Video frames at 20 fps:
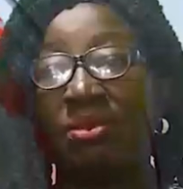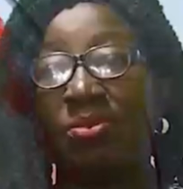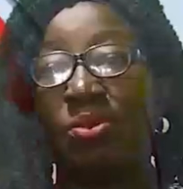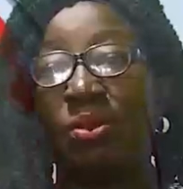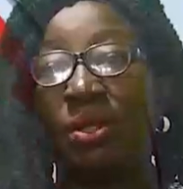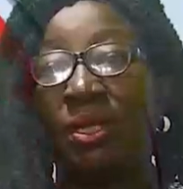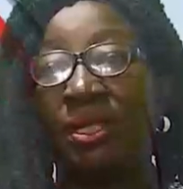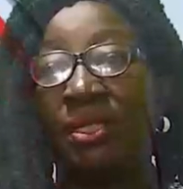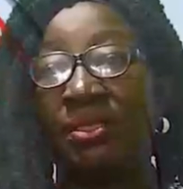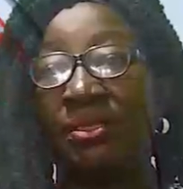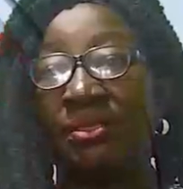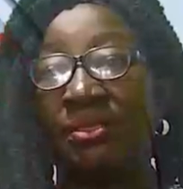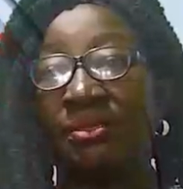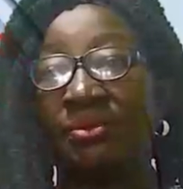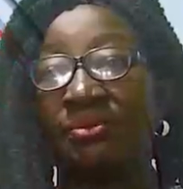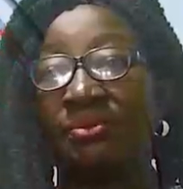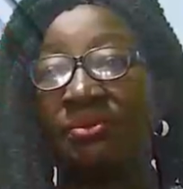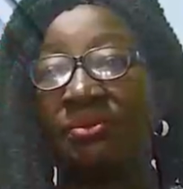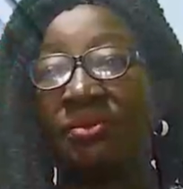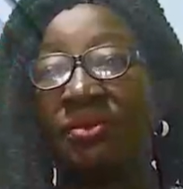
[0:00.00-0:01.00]
Igbo land.
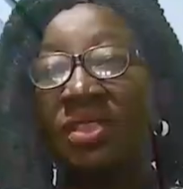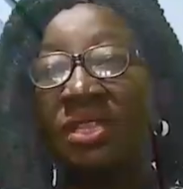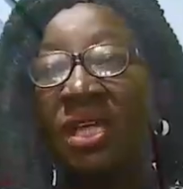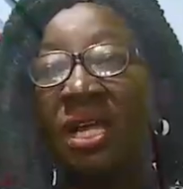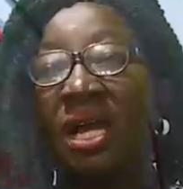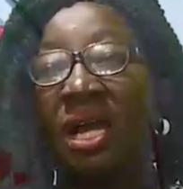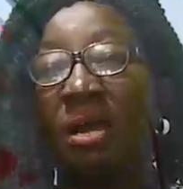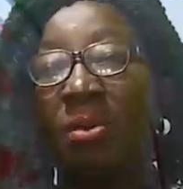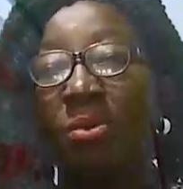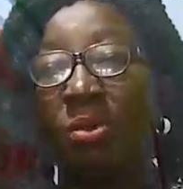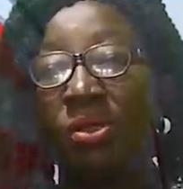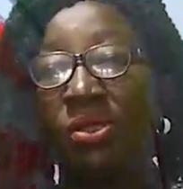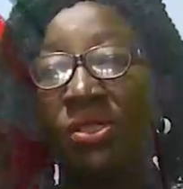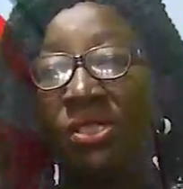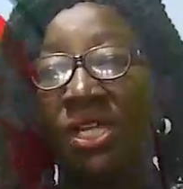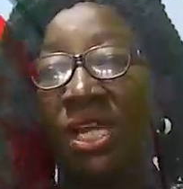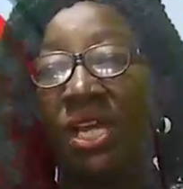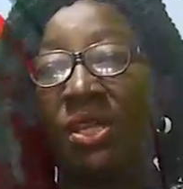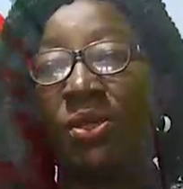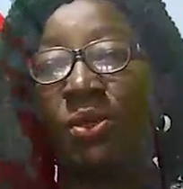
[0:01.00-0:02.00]
How much
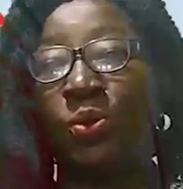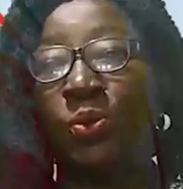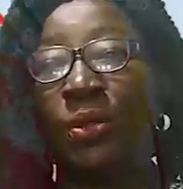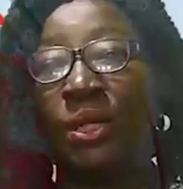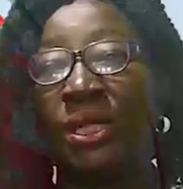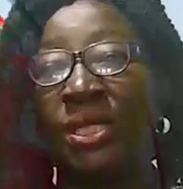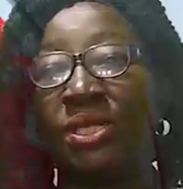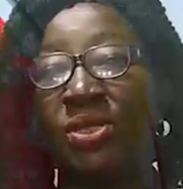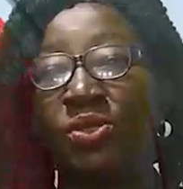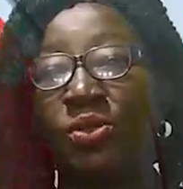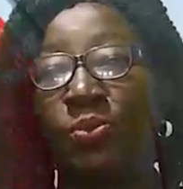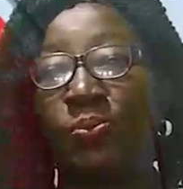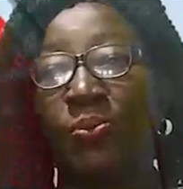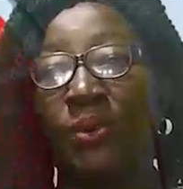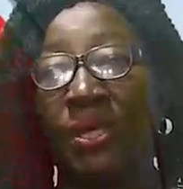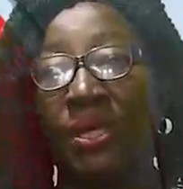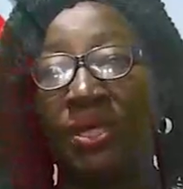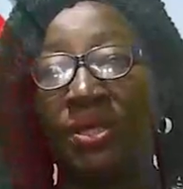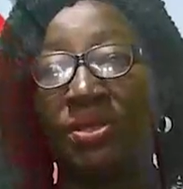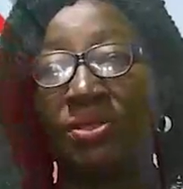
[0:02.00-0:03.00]
are you willing to
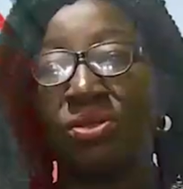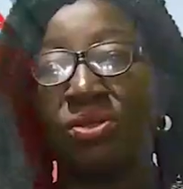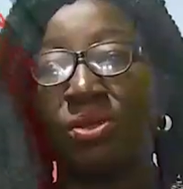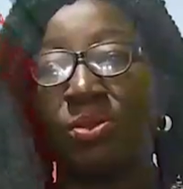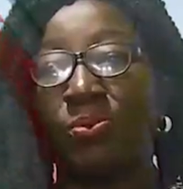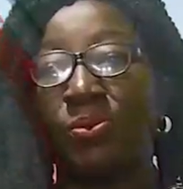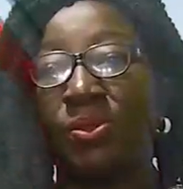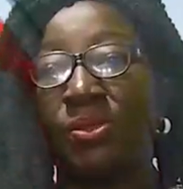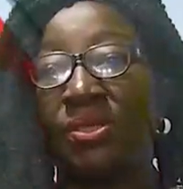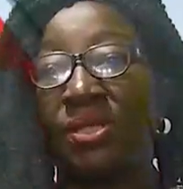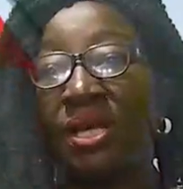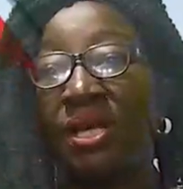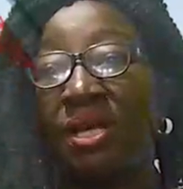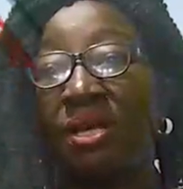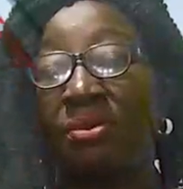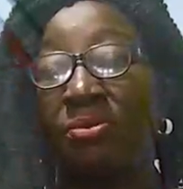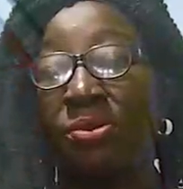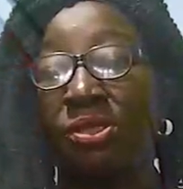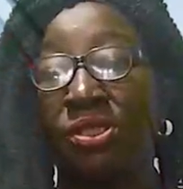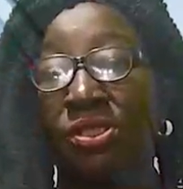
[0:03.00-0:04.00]
pay to support
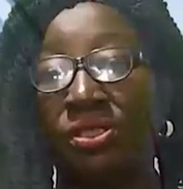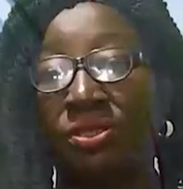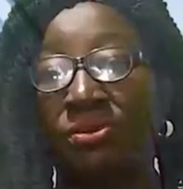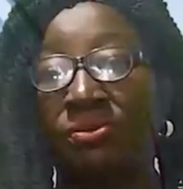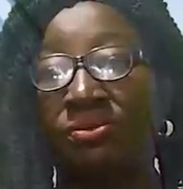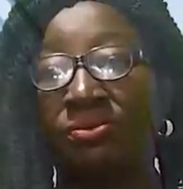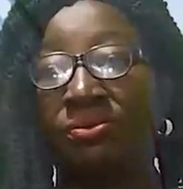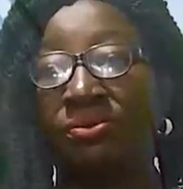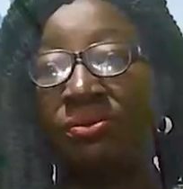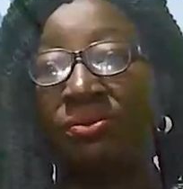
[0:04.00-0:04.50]
our mission?